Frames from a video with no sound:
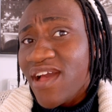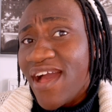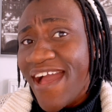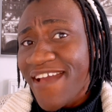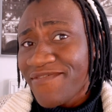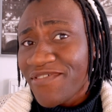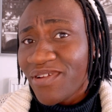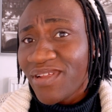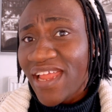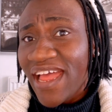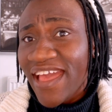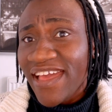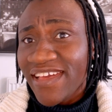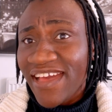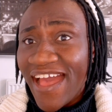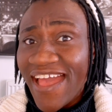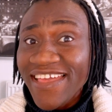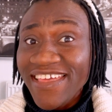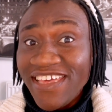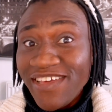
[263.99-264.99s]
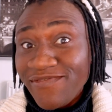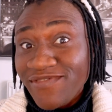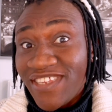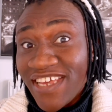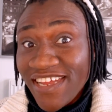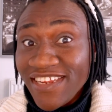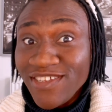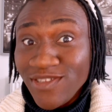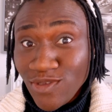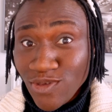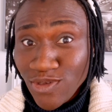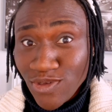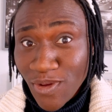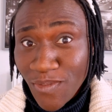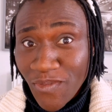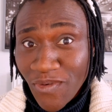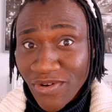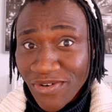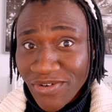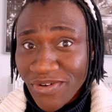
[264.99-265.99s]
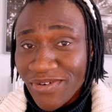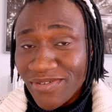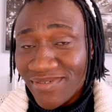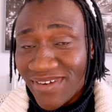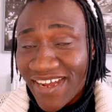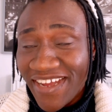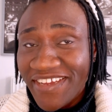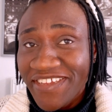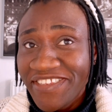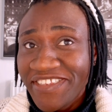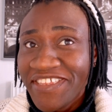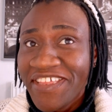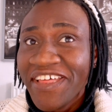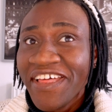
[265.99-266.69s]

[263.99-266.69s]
I felt like I gifted it to someone, all right?